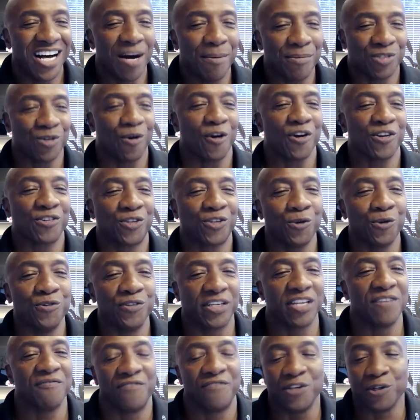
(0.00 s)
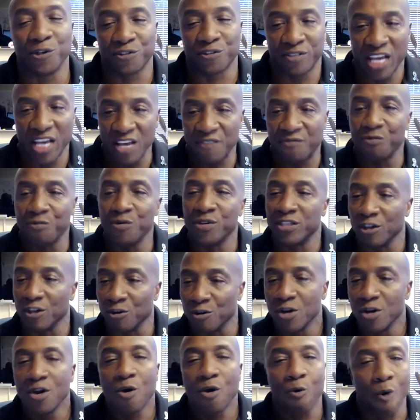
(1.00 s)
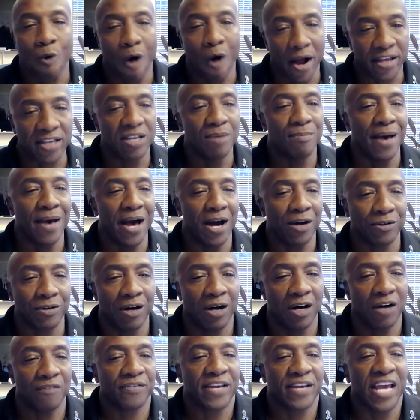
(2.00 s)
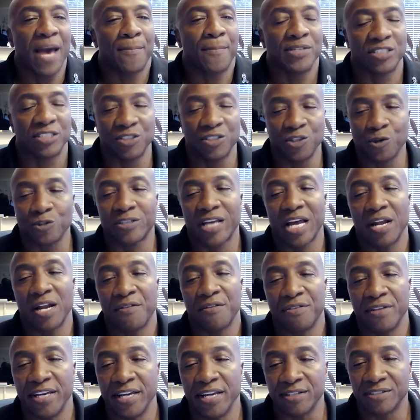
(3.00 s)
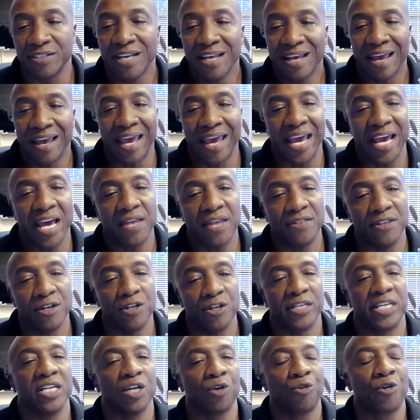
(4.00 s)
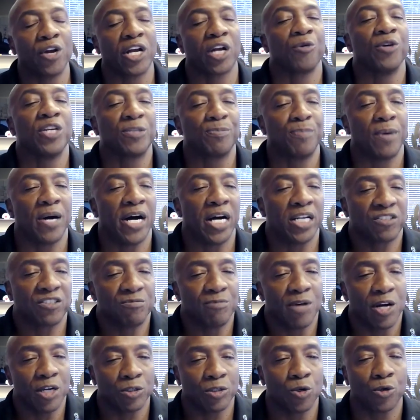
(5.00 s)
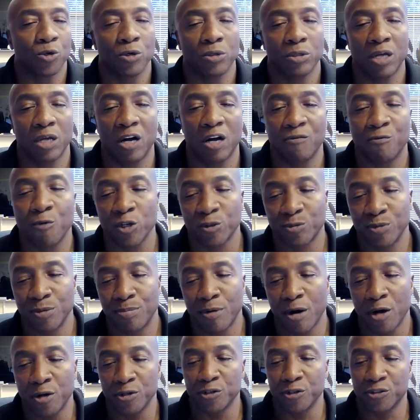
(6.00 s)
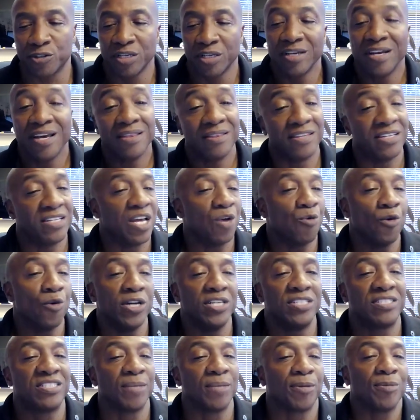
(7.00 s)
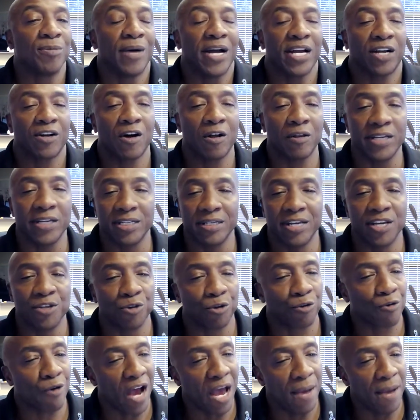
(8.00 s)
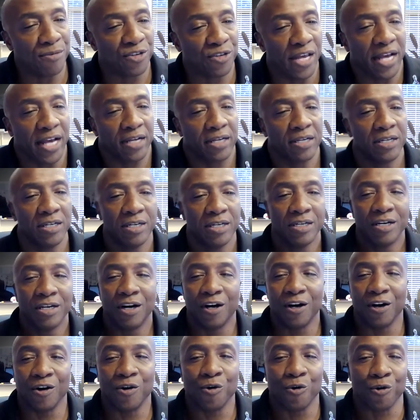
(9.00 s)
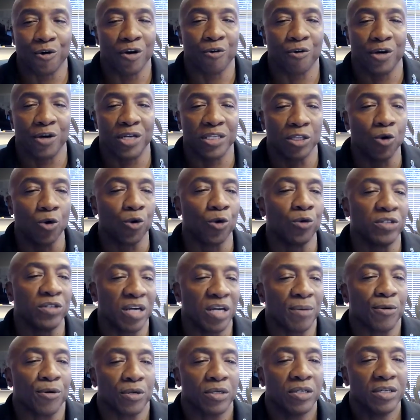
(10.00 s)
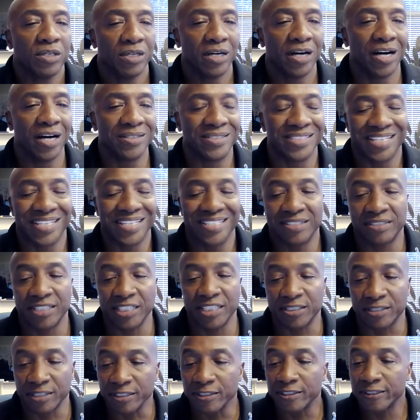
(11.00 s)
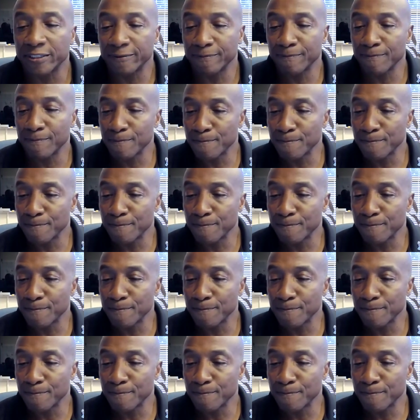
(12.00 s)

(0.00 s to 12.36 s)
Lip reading: so our students can feel safe when they're walking about off campus and those kind of things, and they get a quicker response from our local law enforcement partners than they would simply by calling either Crime Check or a local number to get assistance.